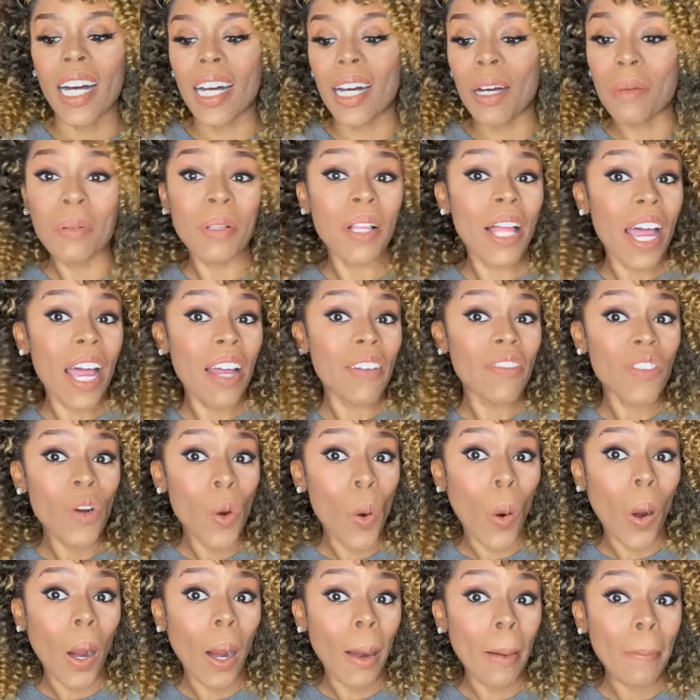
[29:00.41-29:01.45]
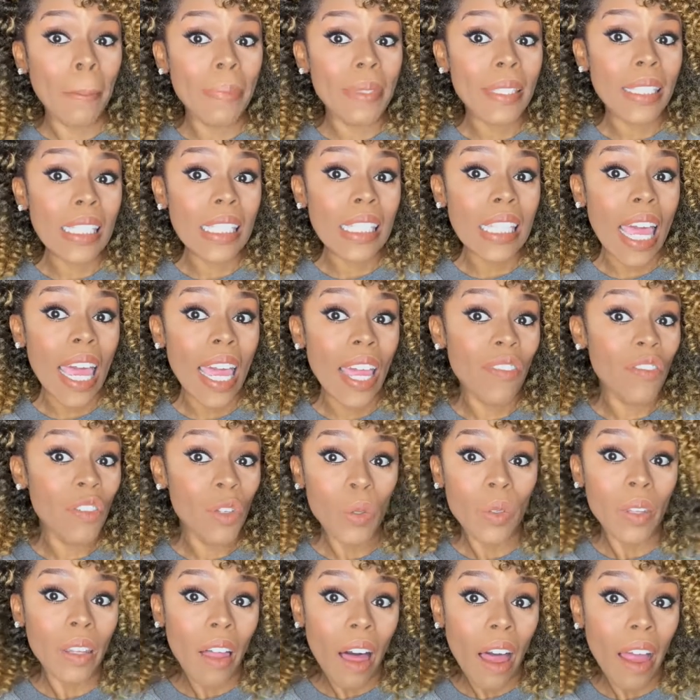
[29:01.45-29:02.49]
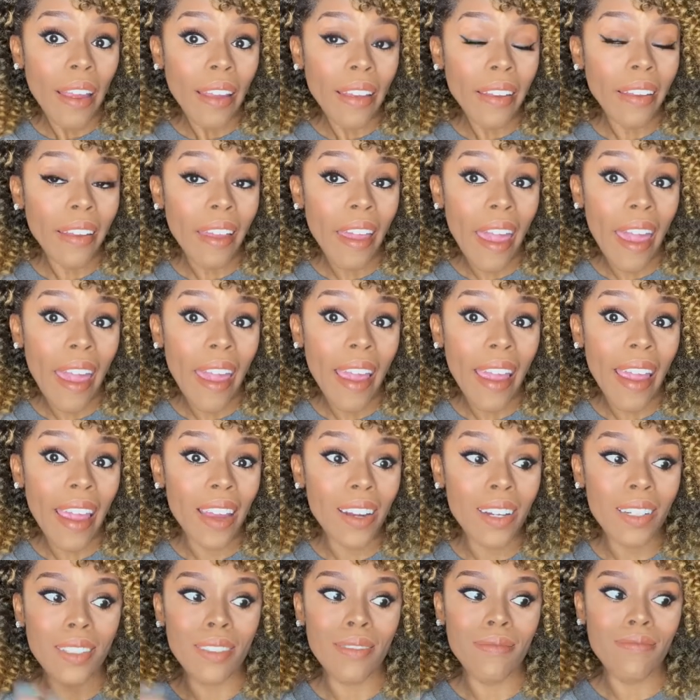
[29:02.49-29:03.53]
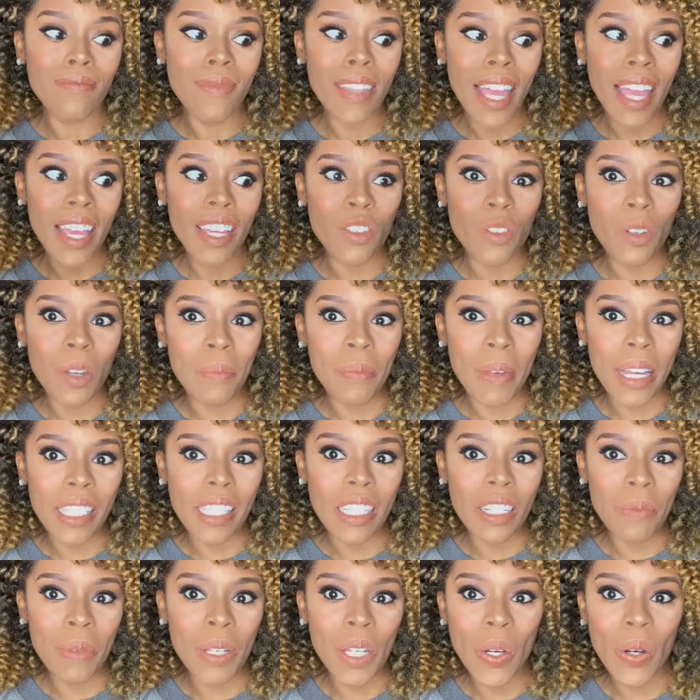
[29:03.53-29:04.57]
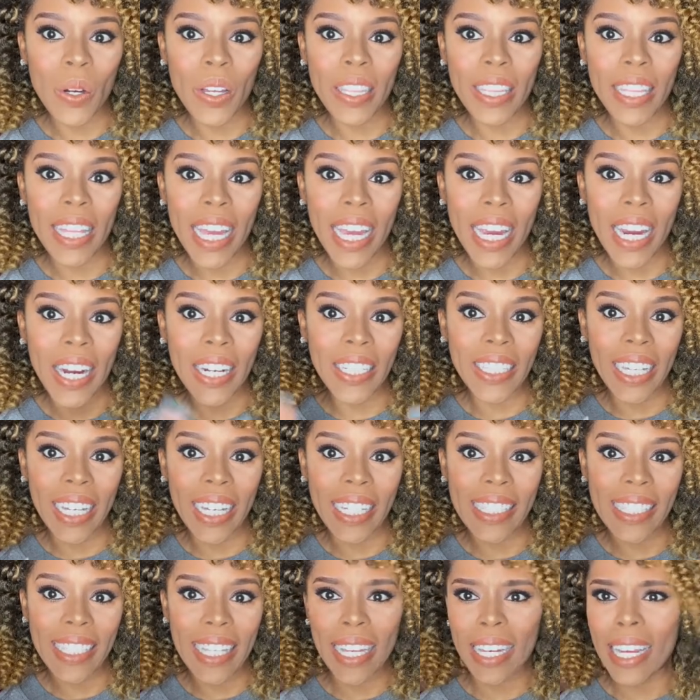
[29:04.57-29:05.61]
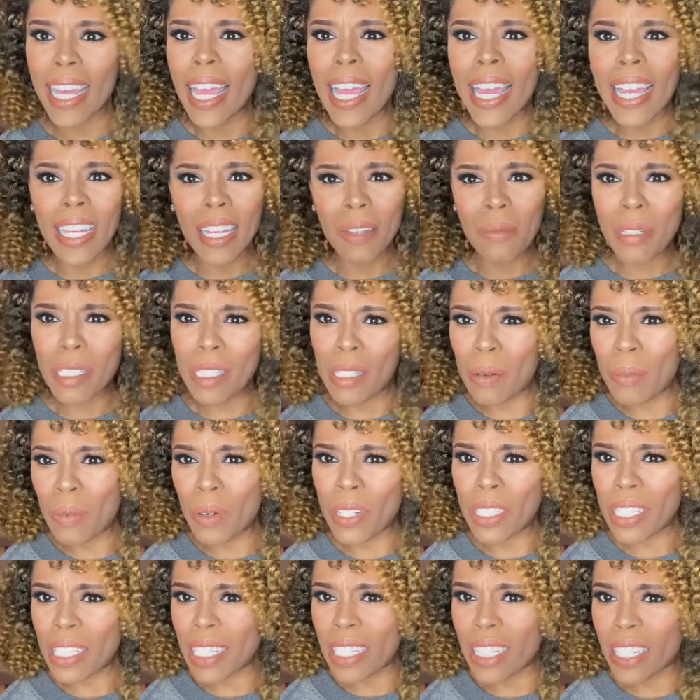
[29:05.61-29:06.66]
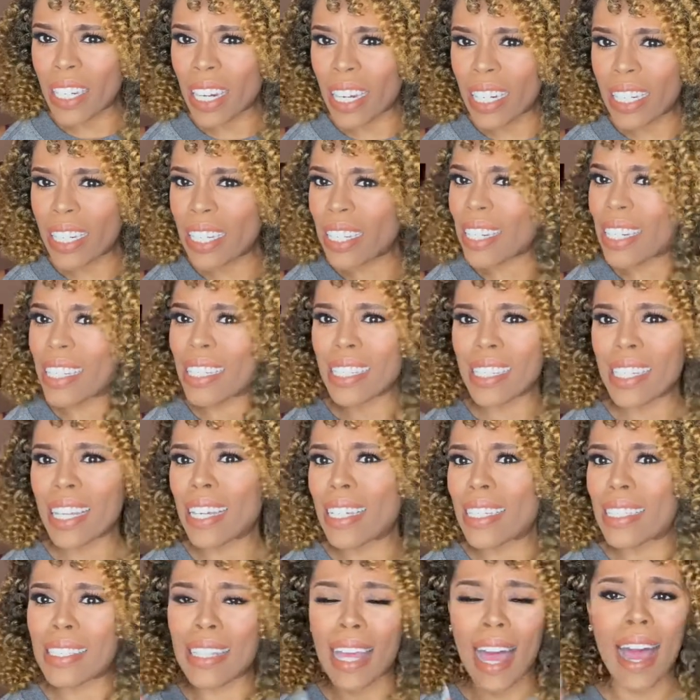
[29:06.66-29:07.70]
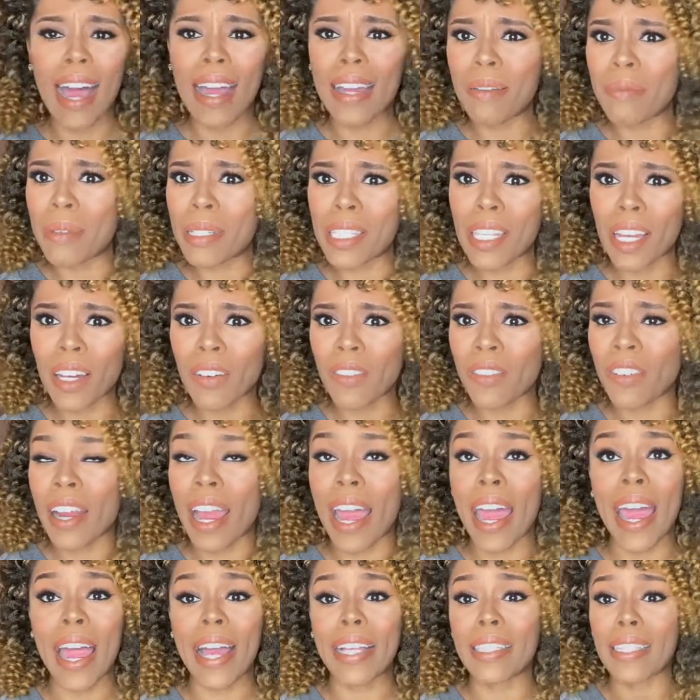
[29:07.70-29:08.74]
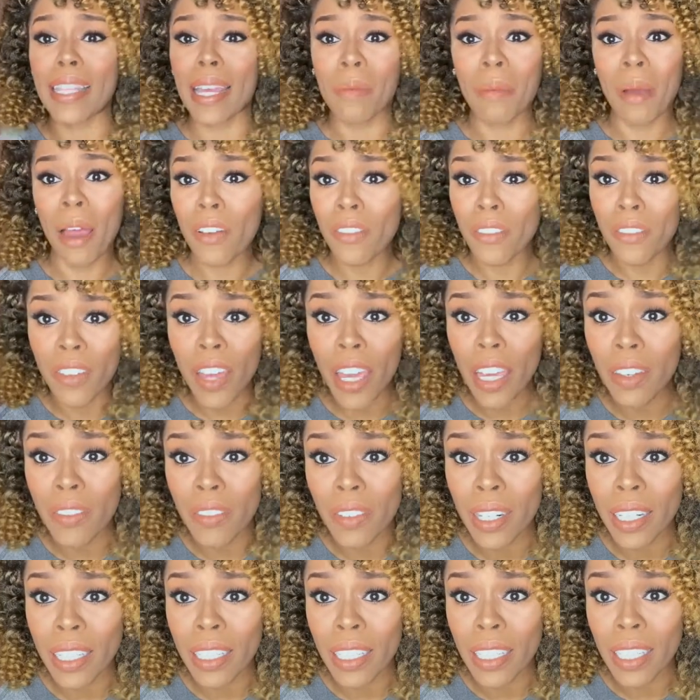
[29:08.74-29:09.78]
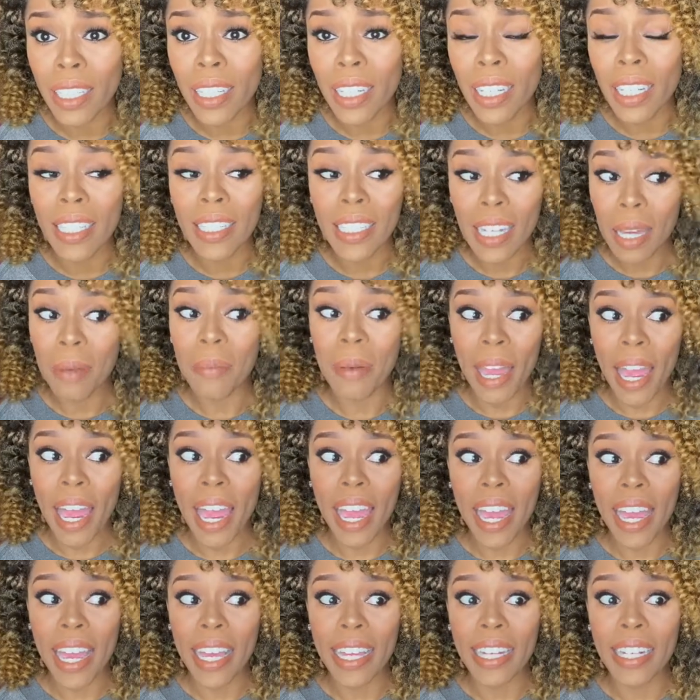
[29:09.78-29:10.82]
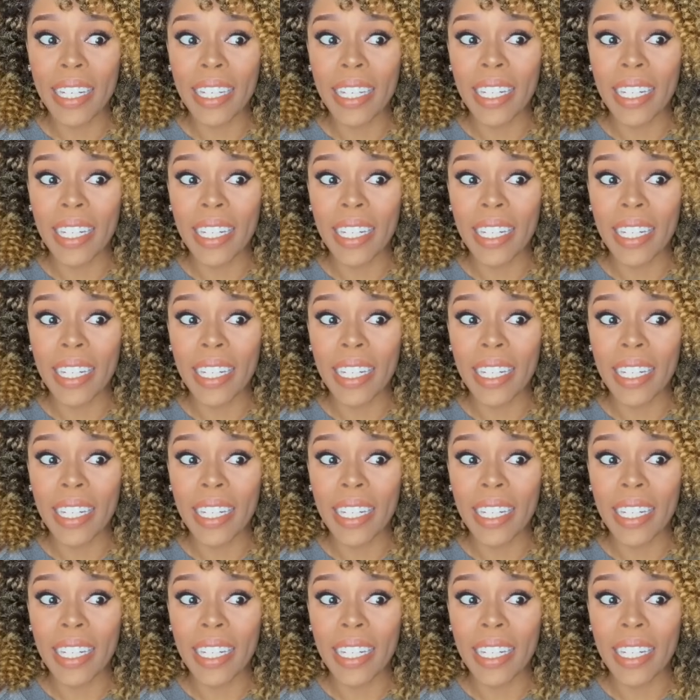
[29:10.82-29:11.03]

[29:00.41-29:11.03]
platforms if you'd like. And yeah, you can message me on there, and like I said, give me some more suggestions, because I am a sucker for ads. Like, my favorite type of ad